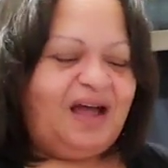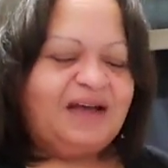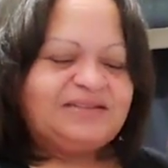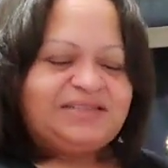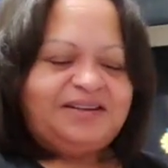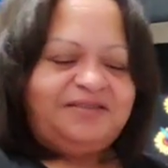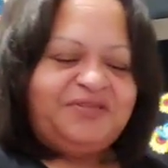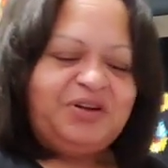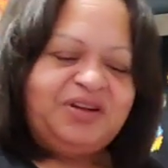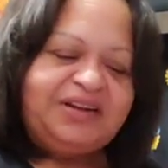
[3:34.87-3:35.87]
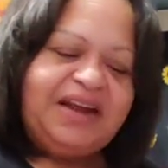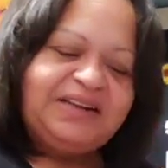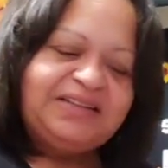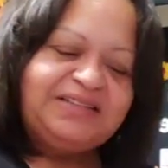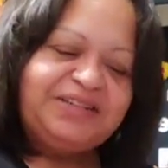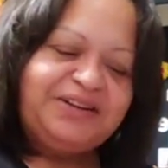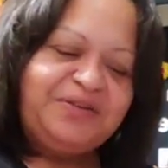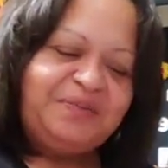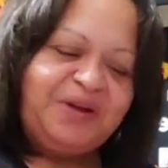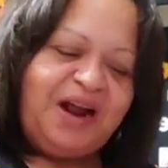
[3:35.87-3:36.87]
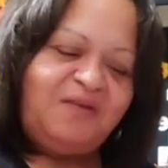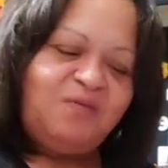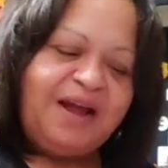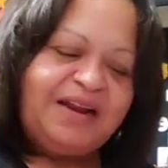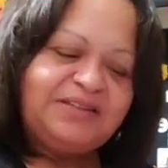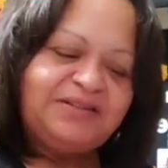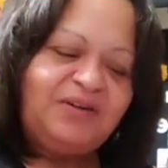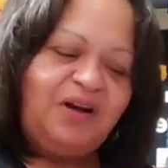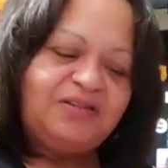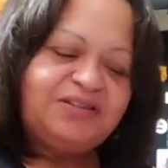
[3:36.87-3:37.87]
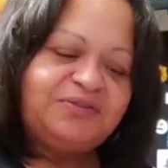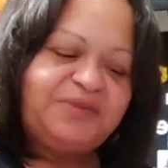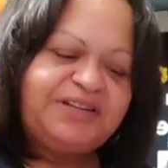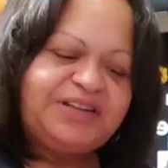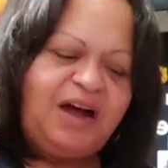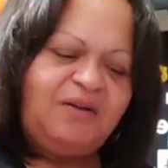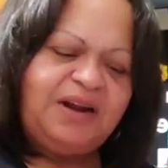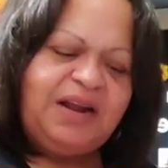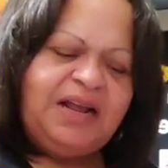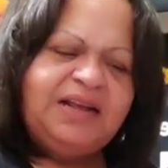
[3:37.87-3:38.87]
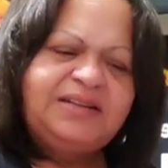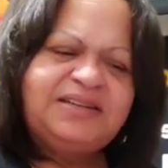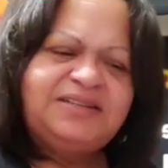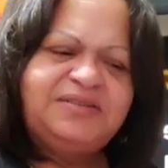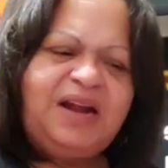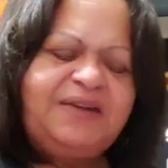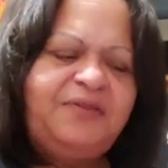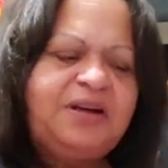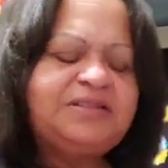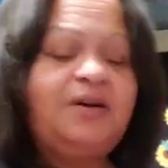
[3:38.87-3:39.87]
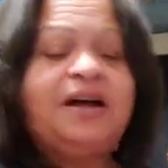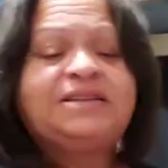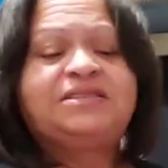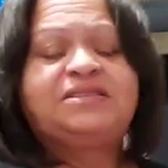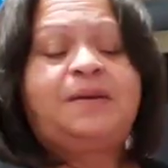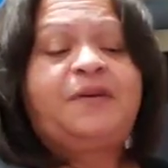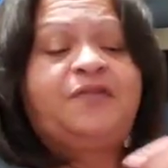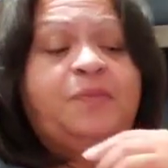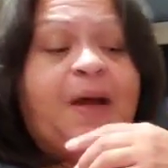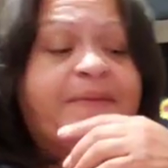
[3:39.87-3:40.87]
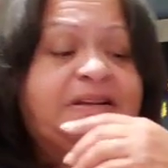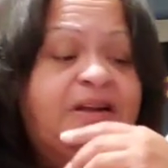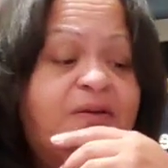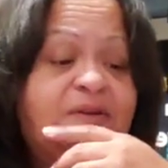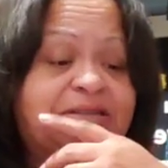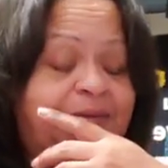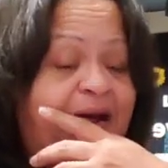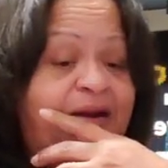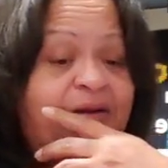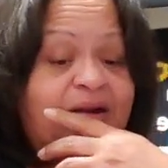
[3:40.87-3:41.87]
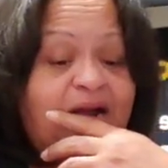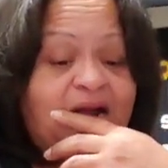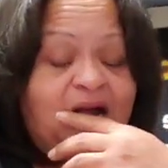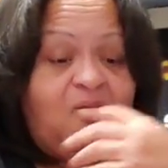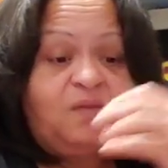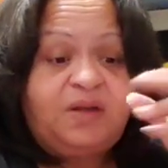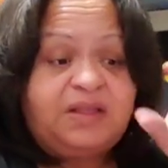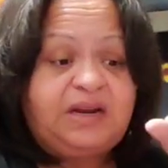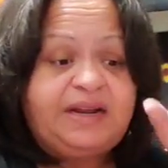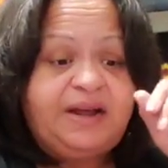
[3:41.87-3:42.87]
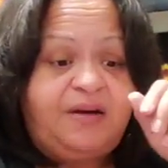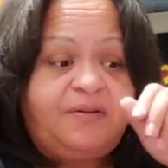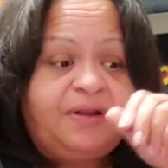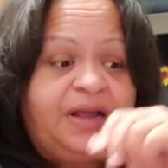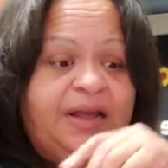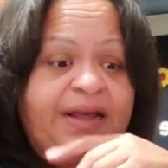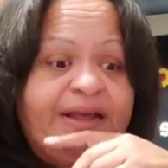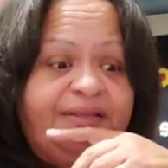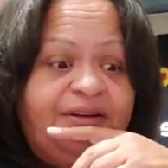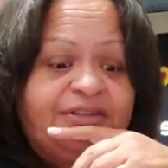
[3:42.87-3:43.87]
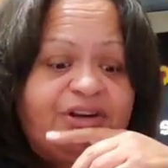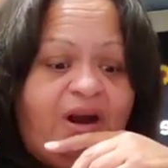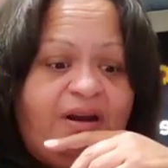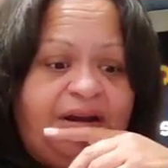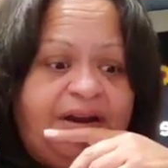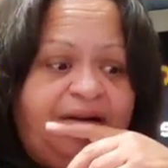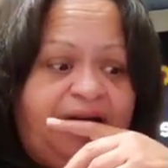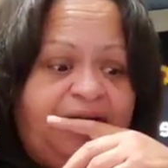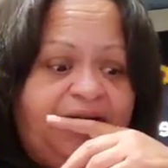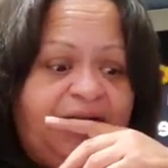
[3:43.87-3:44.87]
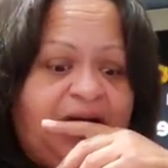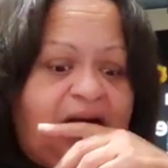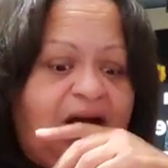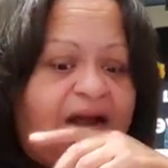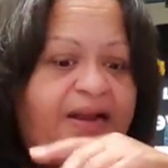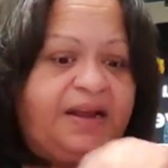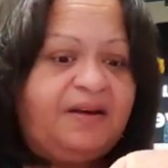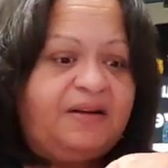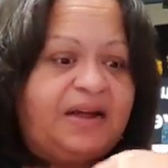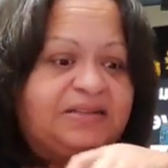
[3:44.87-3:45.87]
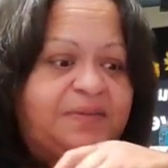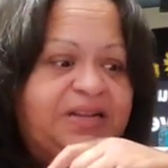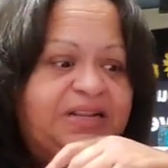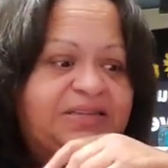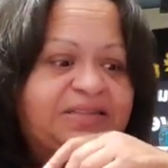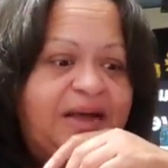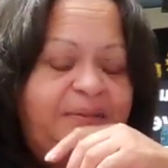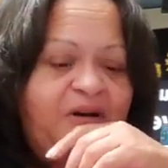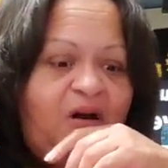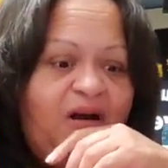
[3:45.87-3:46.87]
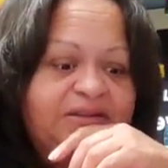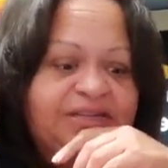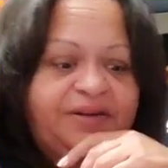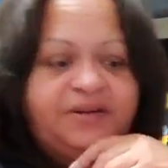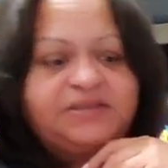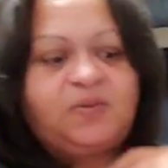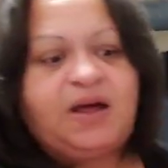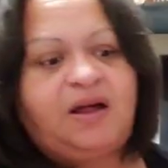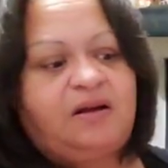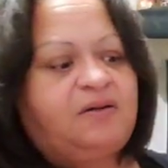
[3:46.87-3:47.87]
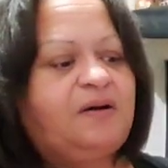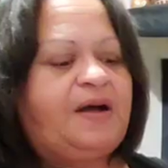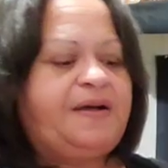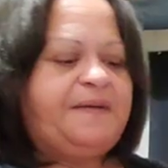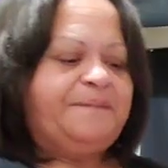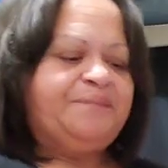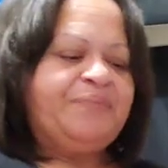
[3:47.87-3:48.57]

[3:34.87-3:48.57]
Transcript: I still feel connected to you, but I've waited too long to reach out. Is it too late for us? Okay, so some of you might be dealing with somebody uh, with a Leo in their chart here. All right, Leo got some of these same cards here as well, okay?